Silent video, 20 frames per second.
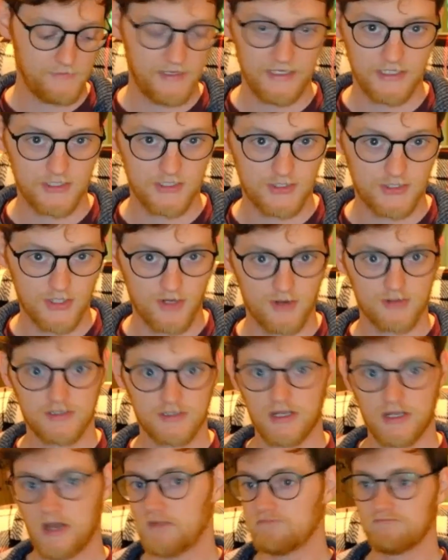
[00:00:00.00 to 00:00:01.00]

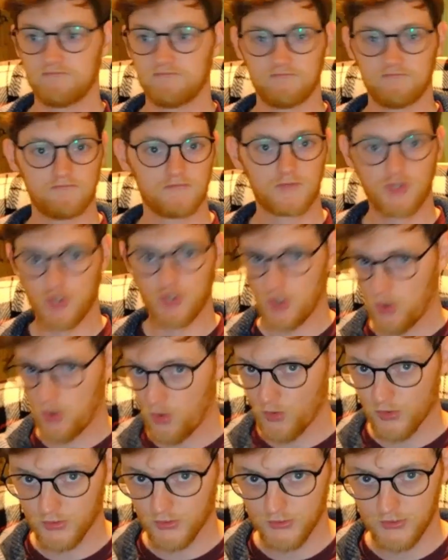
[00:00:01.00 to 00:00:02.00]
miniatures.
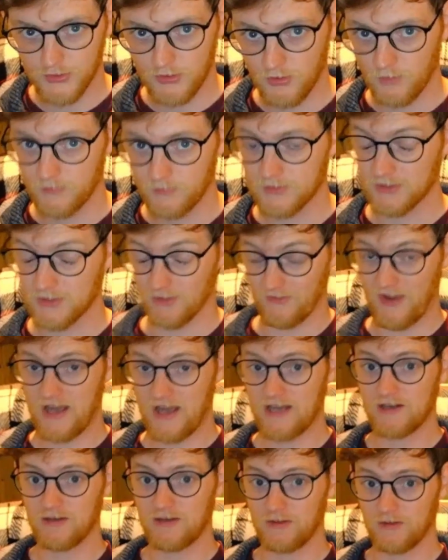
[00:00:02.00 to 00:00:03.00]
Total noob. So if
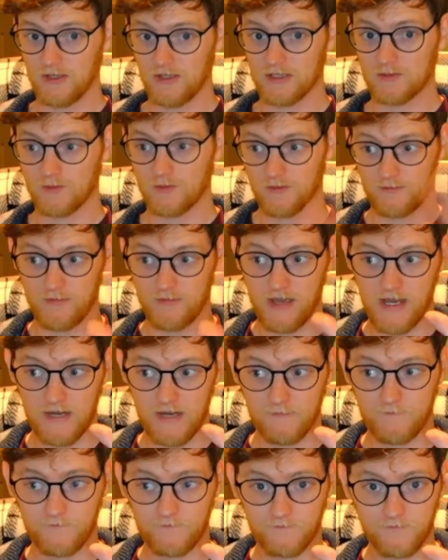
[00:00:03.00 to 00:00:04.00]
I can do this with
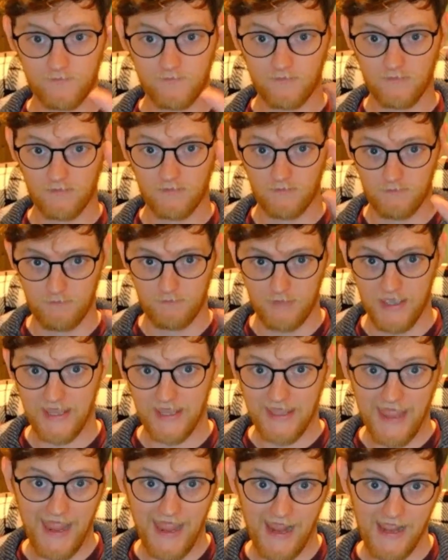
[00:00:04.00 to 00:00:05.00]
my
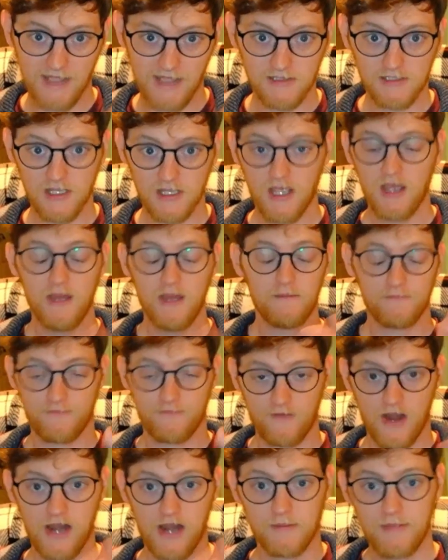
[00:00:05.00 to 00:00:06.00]
big hands,
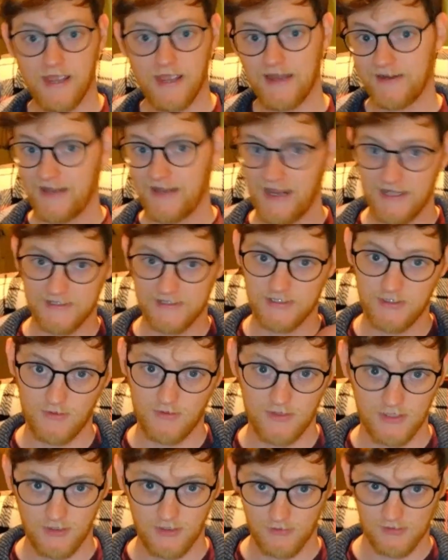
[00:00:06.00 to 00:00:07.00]
frying pan hands,
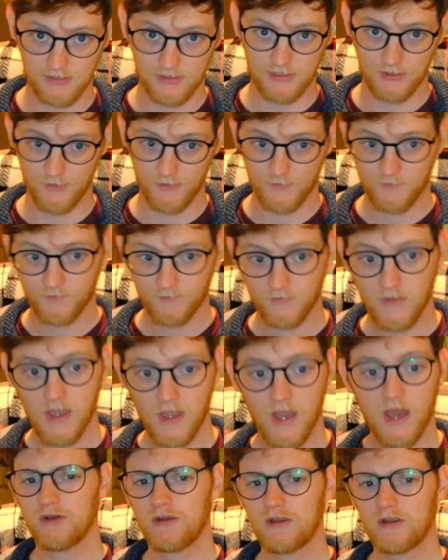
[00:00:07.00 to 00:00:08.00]
you can do it too.
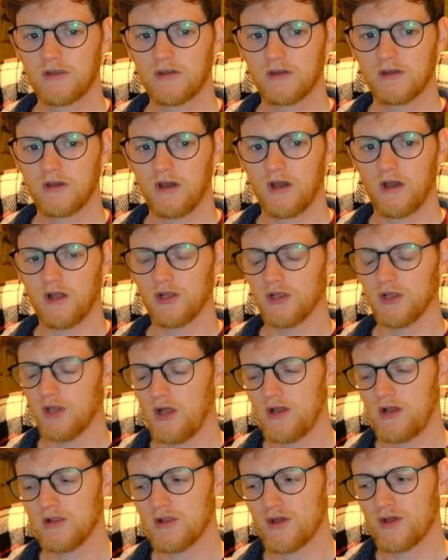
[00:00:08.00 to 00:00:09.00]
It took a
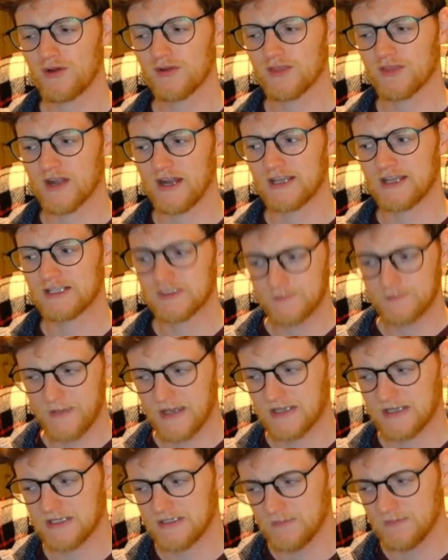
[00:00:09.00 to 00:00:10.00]
lot longer than I
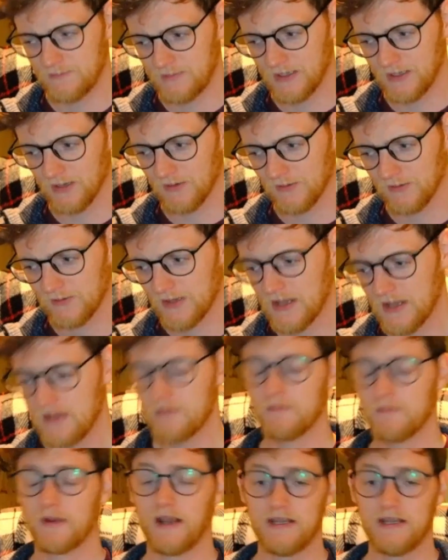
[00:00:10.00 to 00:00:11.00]
expected to build,
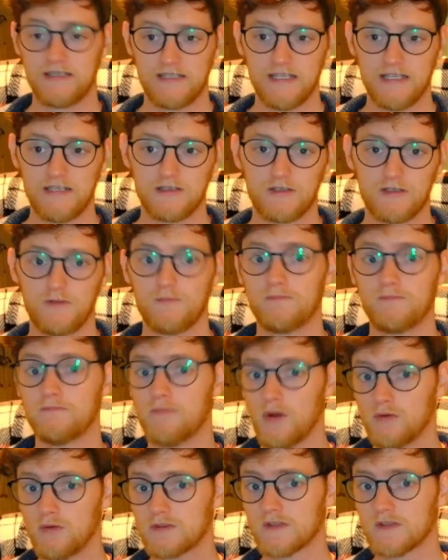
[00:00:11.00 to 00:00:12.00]
but I did do
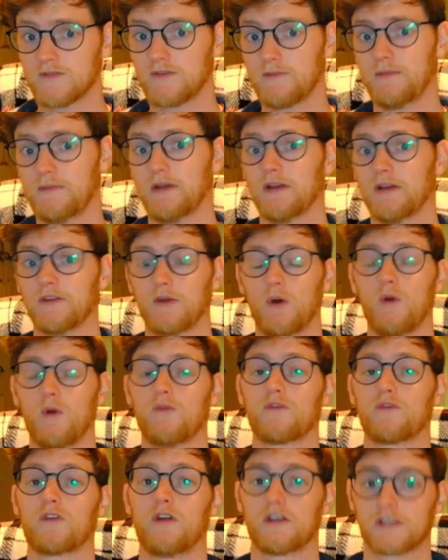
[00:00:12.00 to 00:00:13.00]
most of the build
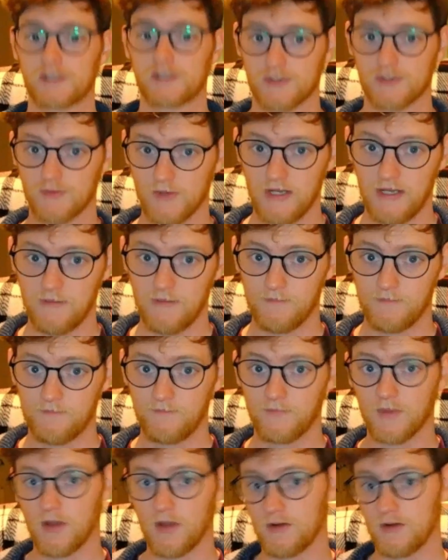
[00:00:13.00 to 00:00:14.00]
over on a
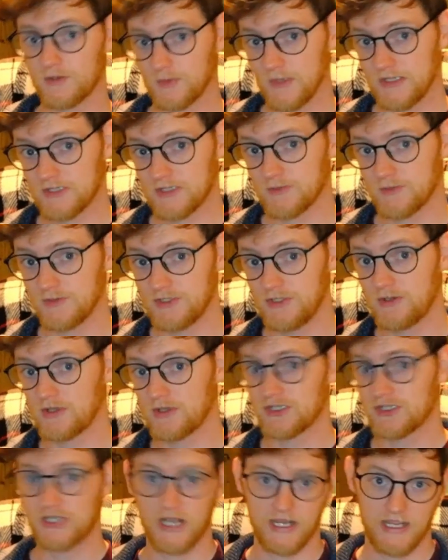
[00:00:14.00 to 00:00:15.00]
stream on Twitch, which
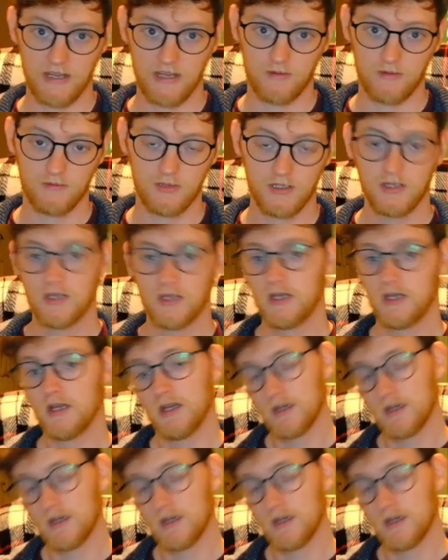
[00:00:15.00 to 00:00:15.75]
you can check out